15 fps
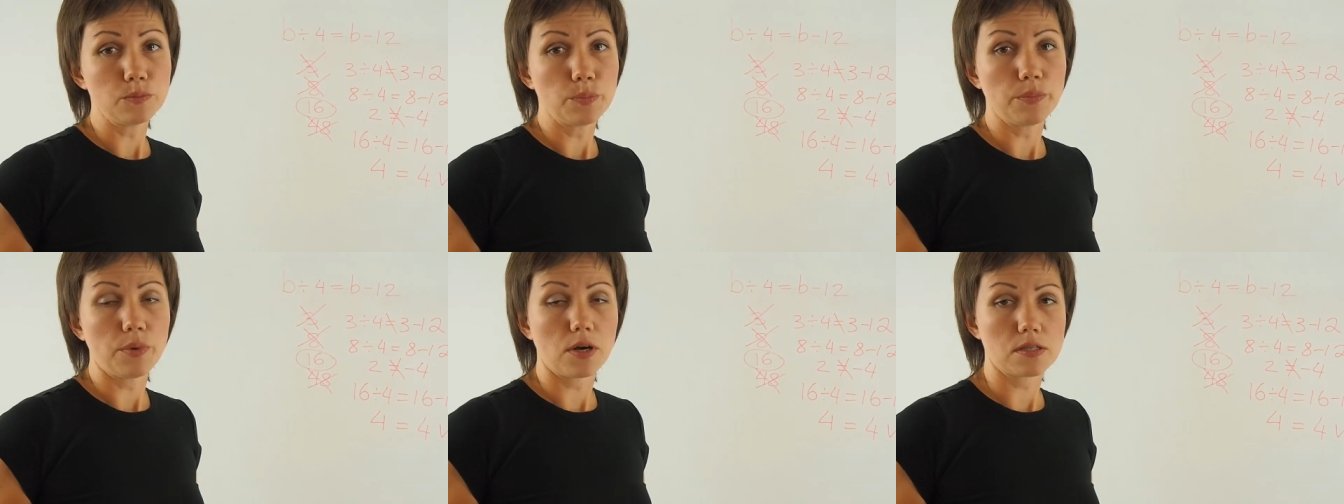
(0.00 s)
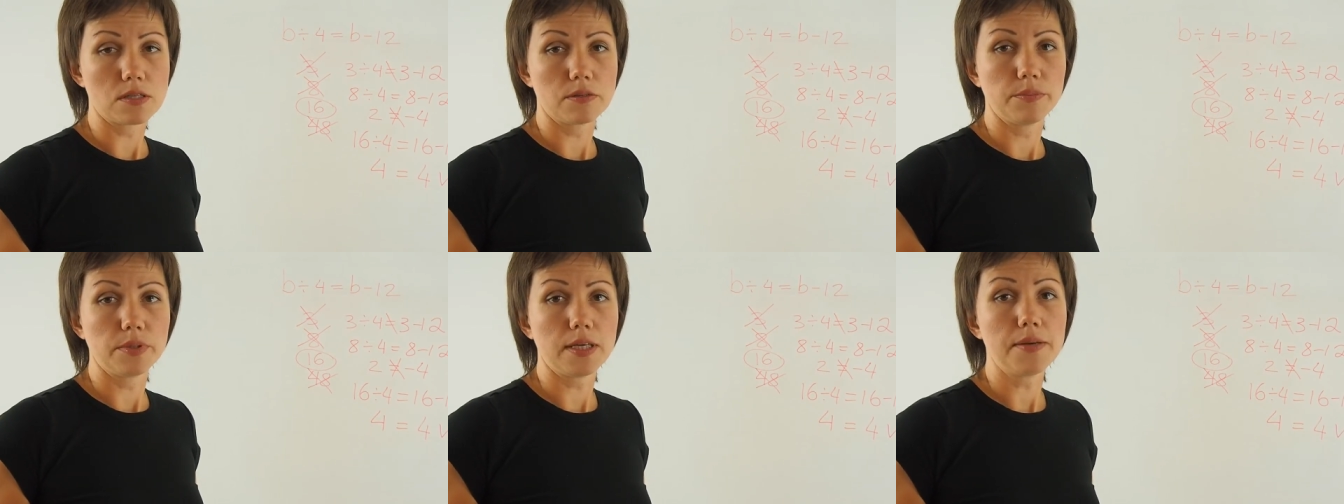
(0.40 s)

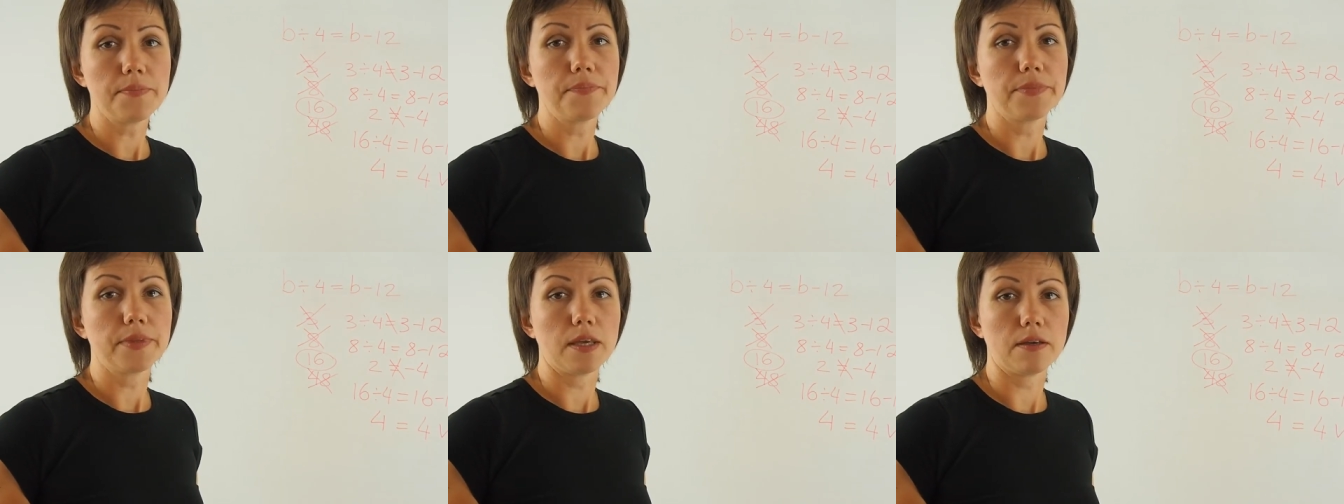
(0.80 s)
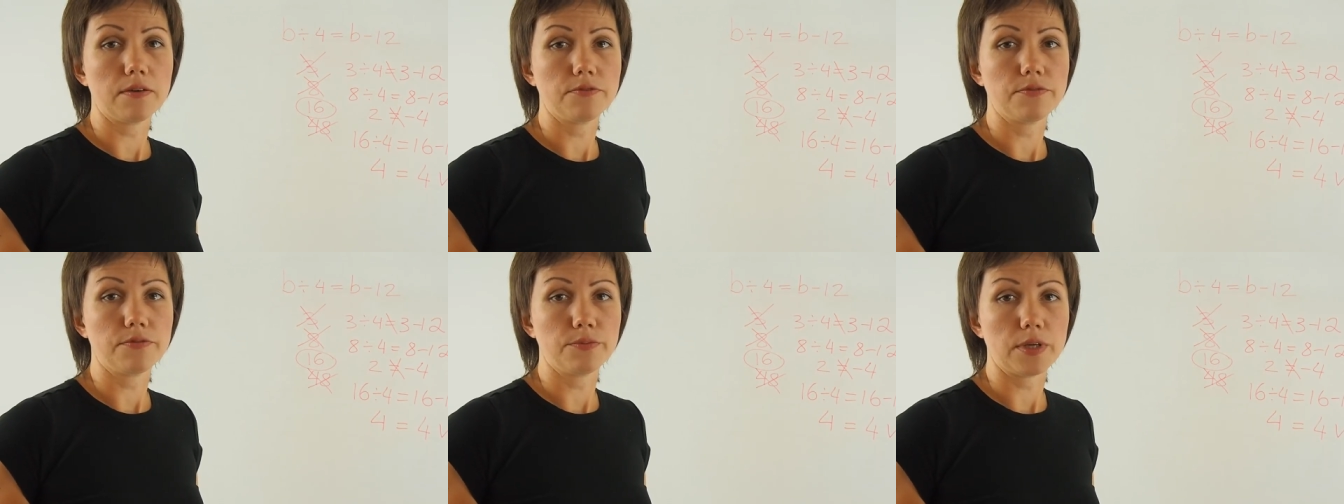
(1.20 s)
possibly, if
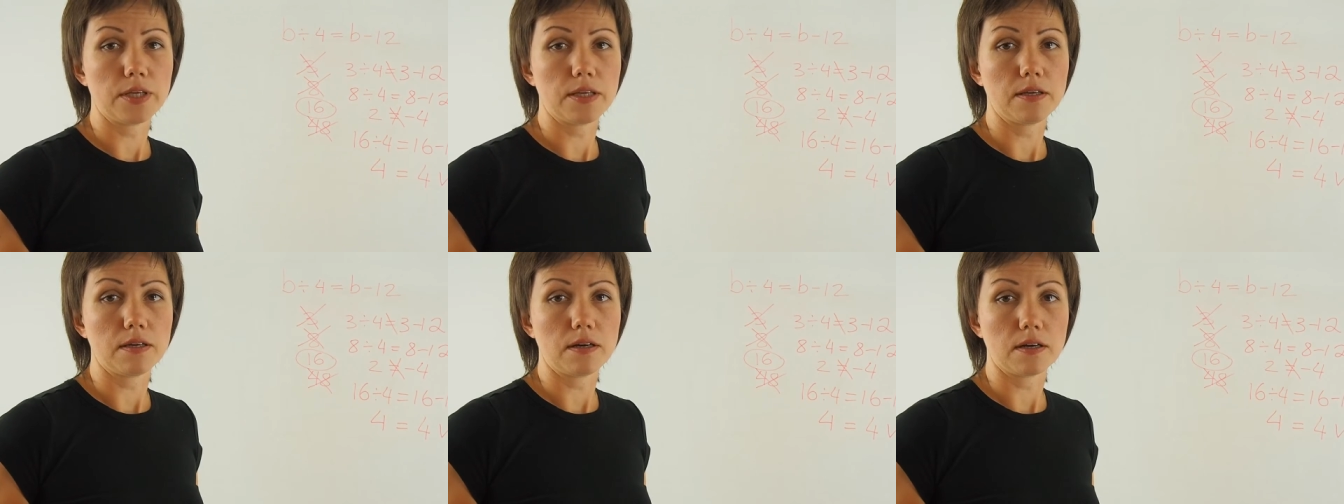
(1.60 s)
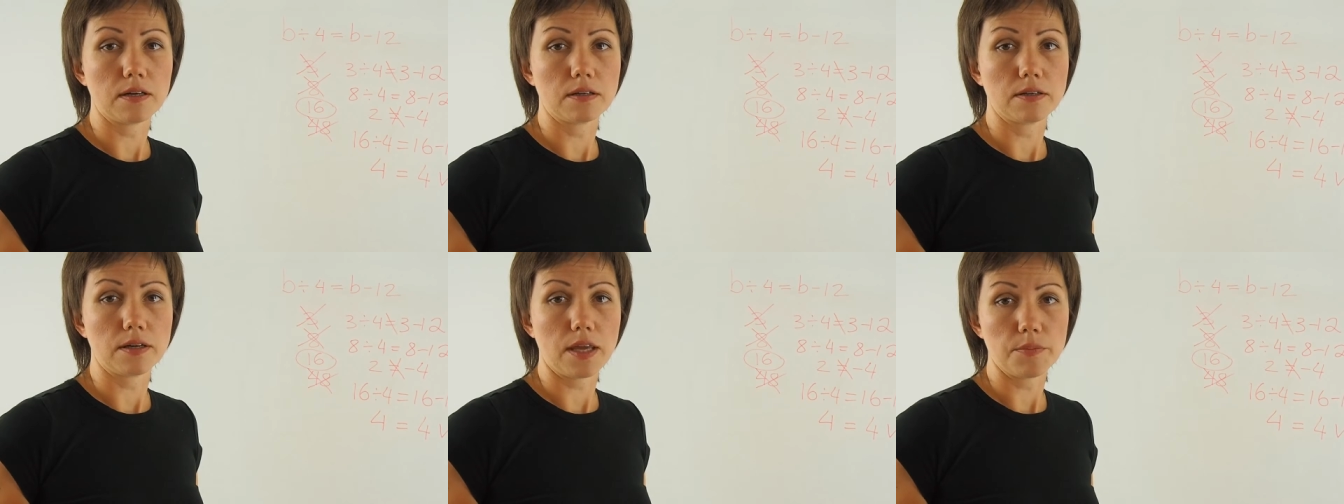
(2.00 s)
we
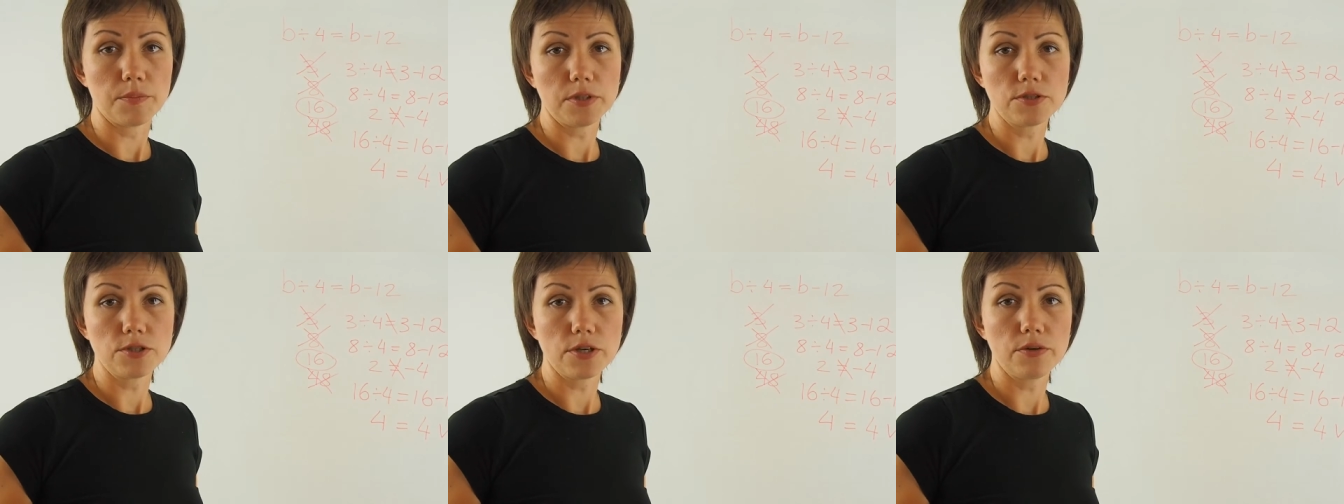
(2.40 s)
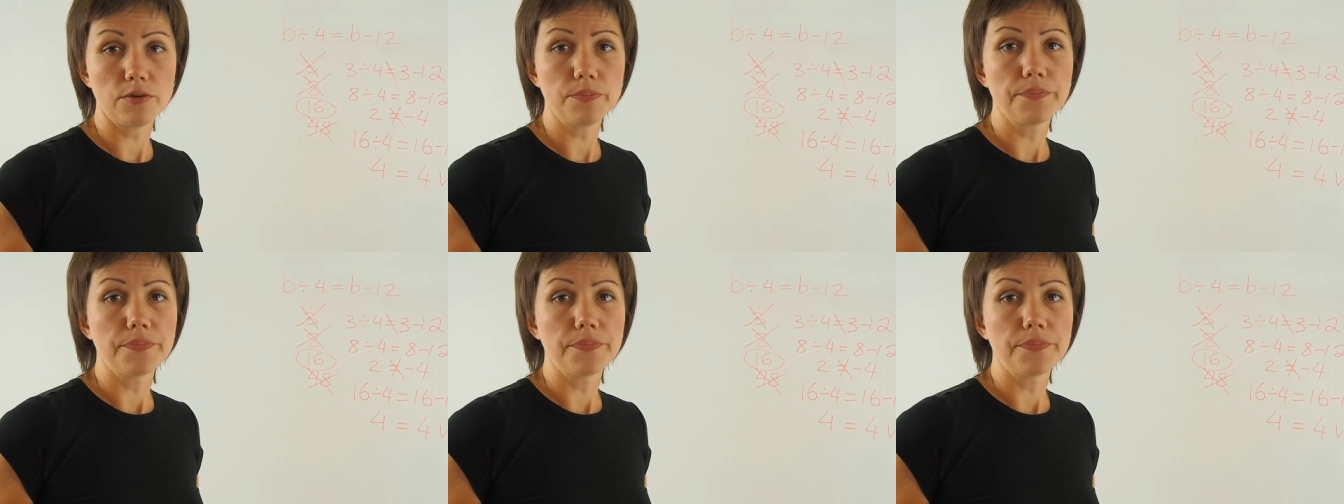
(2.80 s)
are able to,